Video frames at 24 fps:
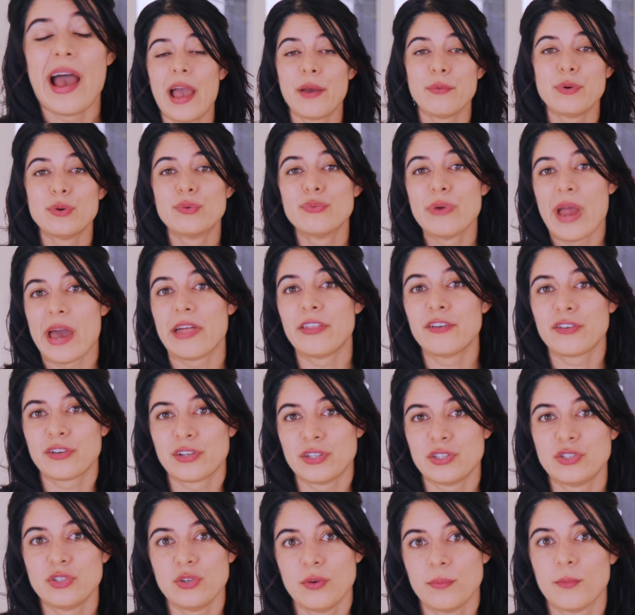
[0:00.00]
I would rather
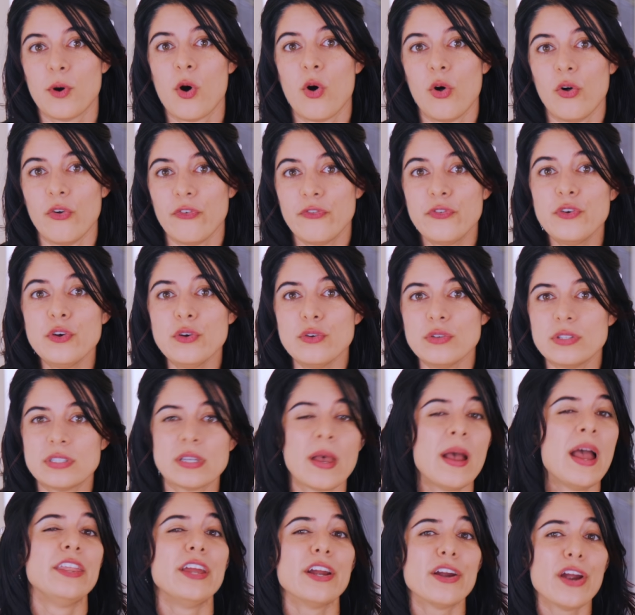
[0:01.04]
consume whole
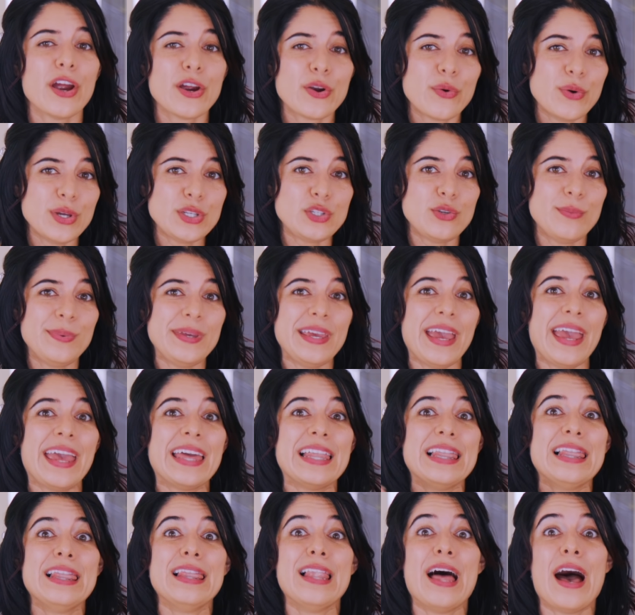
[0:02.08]
foods. There are going to be
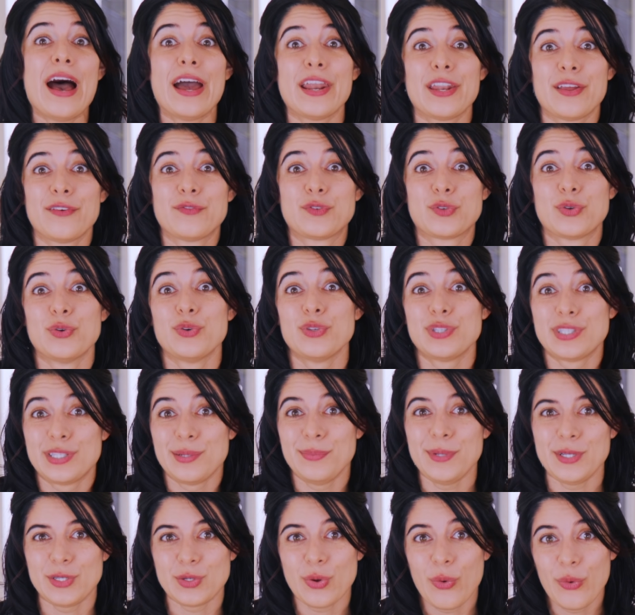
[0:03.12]
a lot of truths
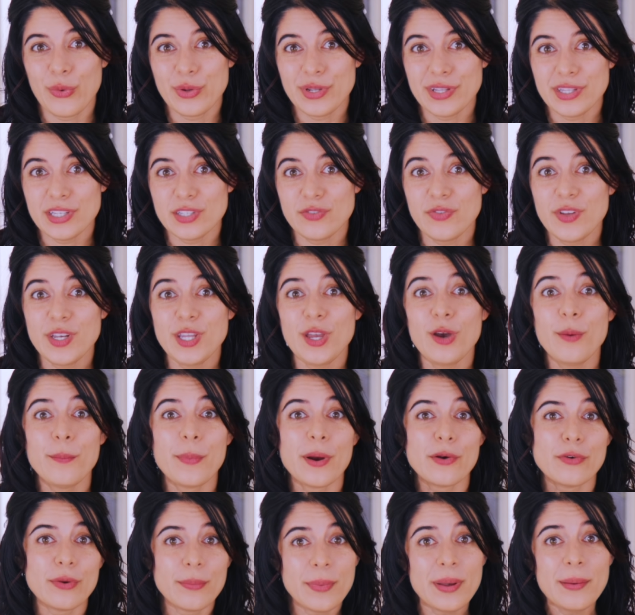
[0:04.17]
to be told in this video,
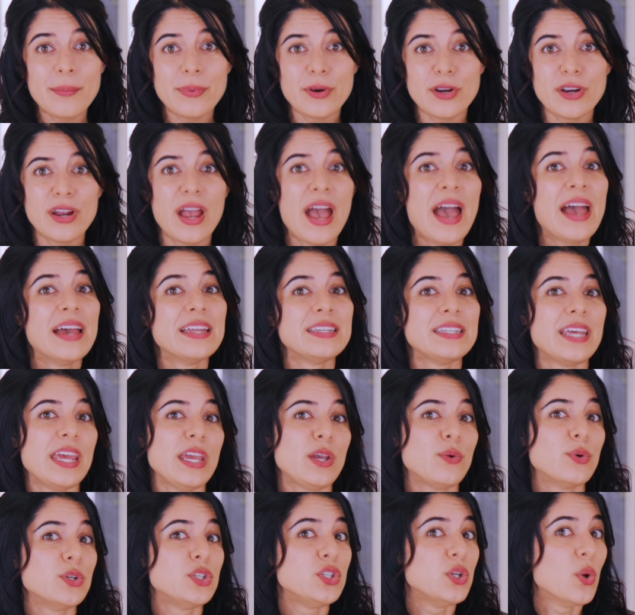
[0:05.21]
but remember,
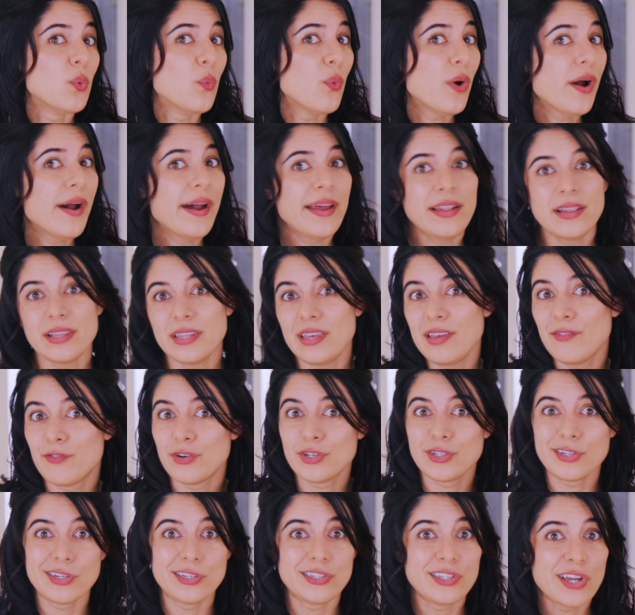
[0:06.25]
take what you want, leave
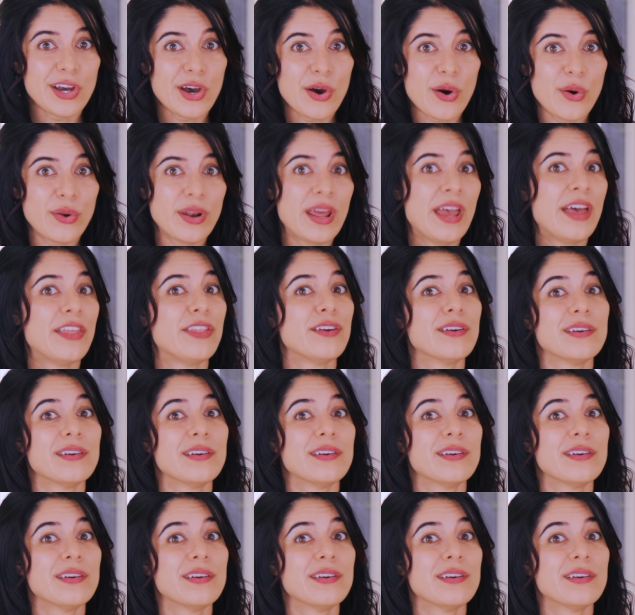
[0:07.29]
what you don't.